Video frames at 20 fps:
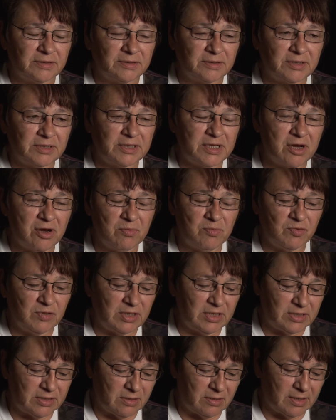the
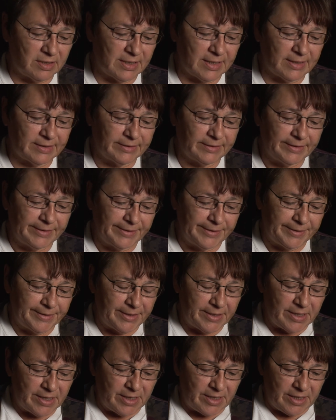ceremonies, and all that.
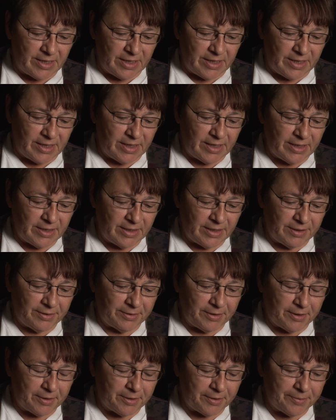And
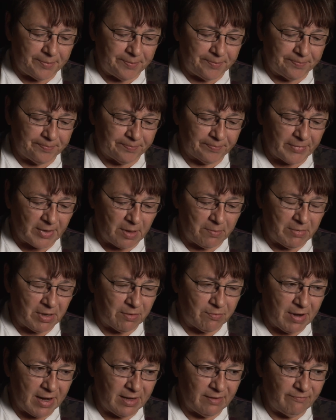then um, my
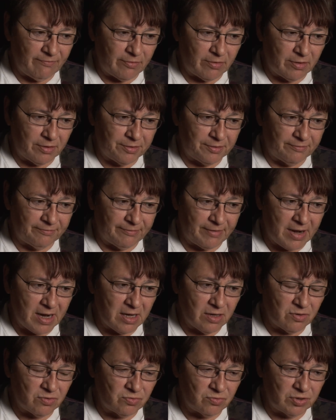grandfather,
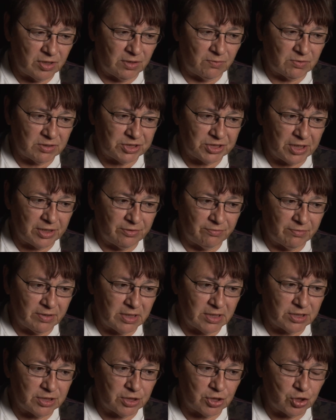Frank Cote, was
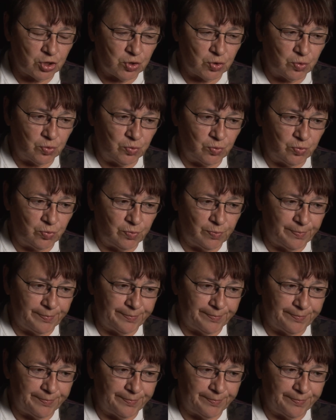generation two.